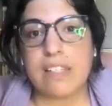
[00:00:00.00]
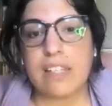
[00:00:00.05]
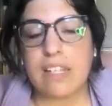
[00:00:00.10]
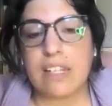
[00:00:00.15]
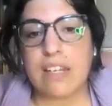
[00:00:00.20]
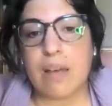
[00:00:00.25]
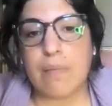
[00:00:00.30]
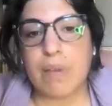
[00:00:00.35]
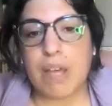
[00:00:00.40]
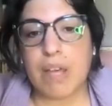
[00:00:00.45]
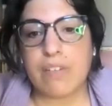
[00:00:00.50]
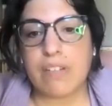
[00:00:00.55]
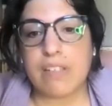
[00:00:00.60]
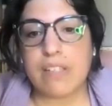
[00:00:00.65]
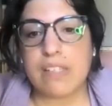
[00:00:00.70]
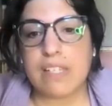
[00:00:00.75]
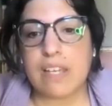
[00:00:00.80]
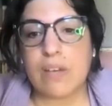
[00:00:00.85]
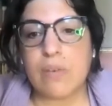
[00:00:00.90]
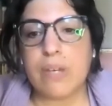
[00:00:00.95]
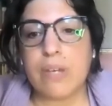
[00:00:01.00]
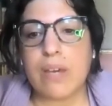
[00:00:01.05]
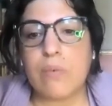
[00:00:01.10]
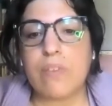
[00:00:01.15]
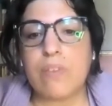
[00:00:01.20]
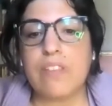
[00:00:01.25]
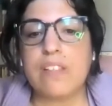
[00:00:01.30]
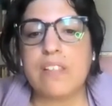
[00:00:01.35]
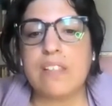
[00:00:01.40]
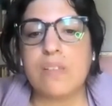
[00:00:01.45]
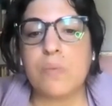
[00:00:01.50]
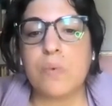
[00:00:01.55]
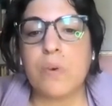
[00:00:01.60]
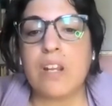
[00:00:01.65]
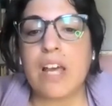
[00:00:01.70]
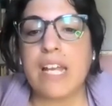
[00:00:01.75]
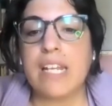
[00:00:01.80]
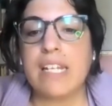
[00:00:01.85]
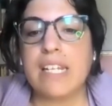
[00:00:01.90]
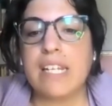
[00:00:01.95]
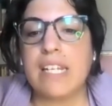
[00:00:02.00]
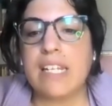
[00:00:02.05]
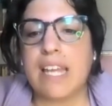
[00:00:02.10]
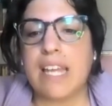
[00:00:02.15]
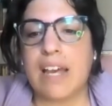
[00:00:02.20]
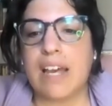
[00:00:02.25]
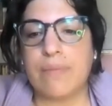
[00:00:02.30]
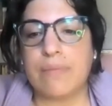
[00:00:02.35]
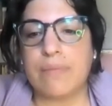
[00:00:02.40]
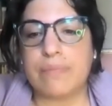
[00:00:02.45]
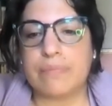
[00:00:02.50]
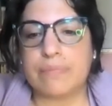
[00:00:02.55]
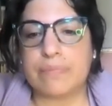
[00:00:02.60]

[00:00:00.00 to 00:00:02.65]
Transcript: is going to come out and say, okay, well, this is what I need now.